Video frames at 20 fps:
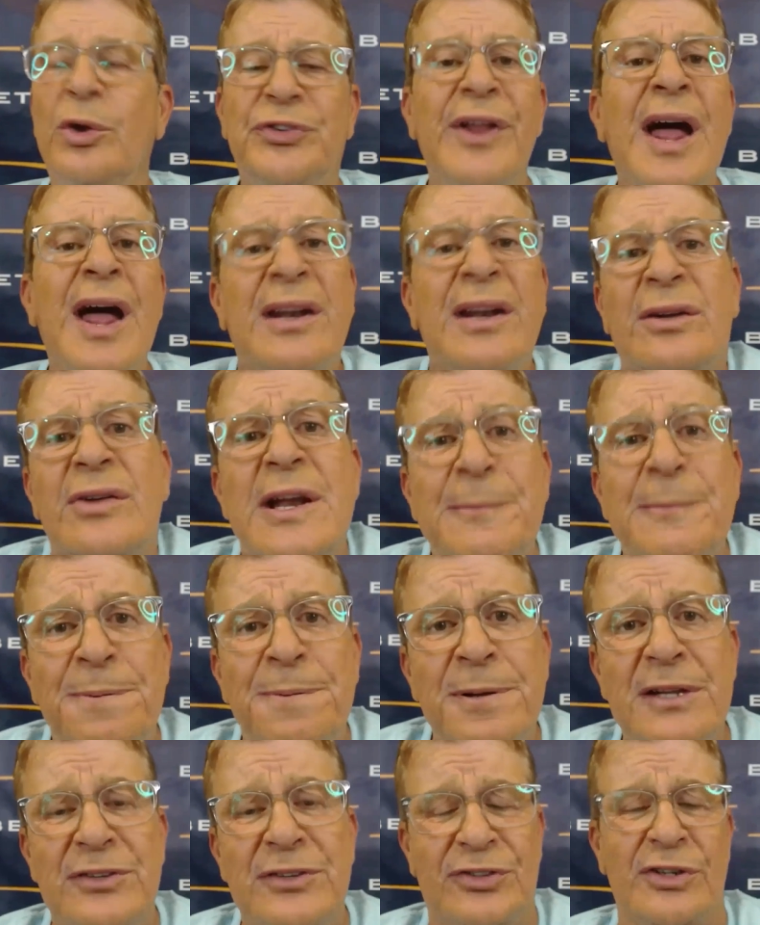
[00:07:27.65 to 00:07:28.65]
who's not a
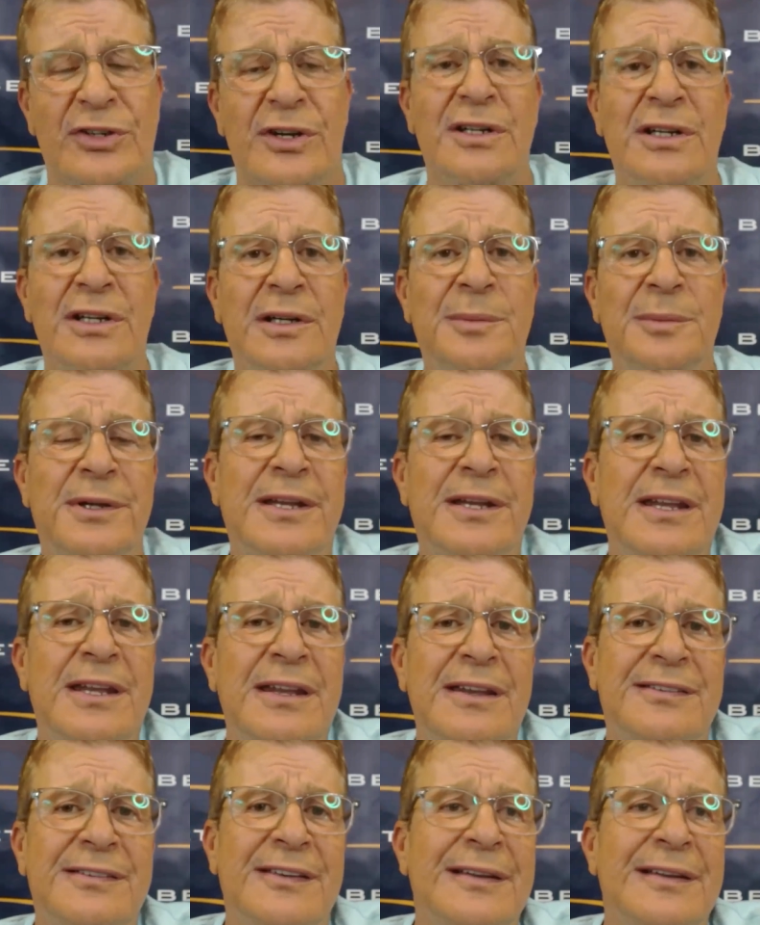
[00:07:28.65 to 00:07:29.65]
great pitcher, but
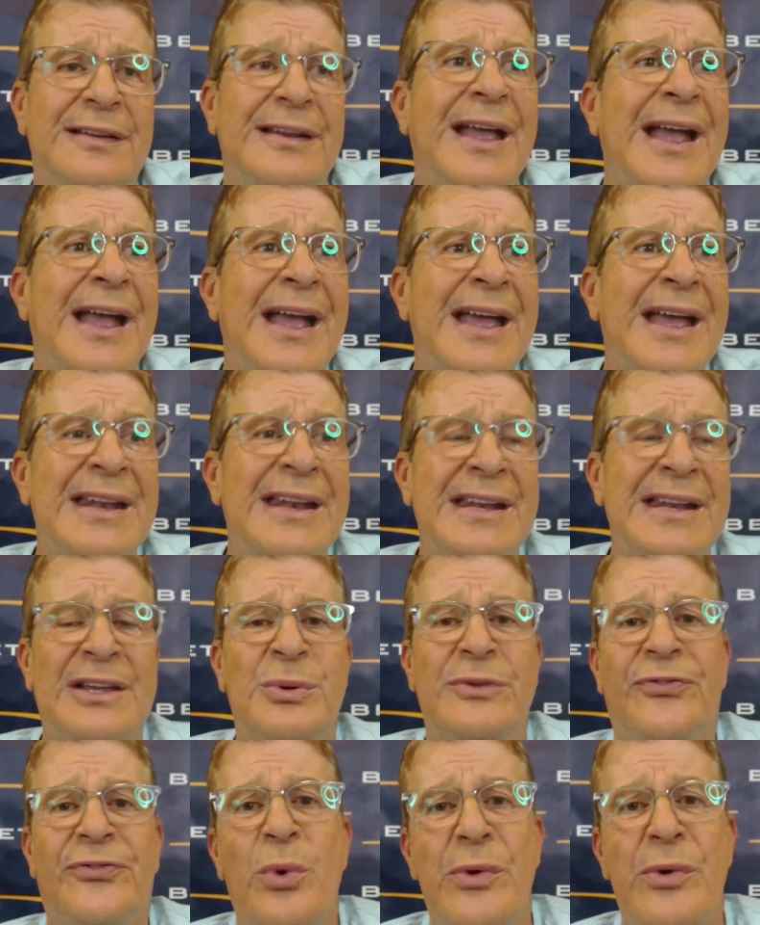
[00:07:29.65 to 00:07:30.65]
he's an
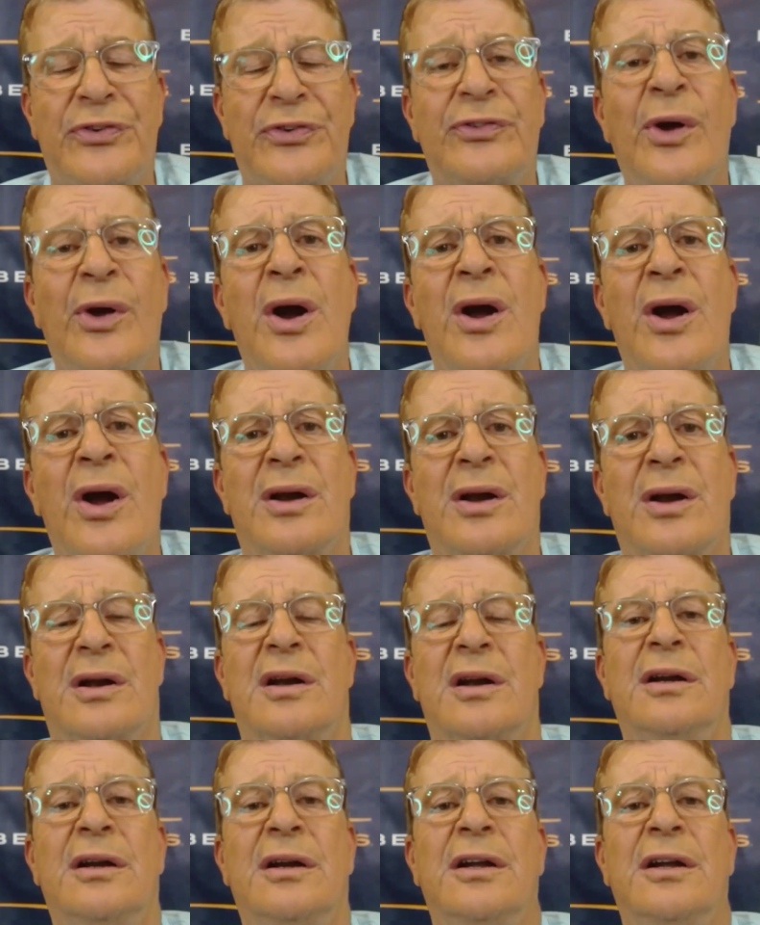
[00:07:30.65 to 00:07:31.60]
adequate 4th starter.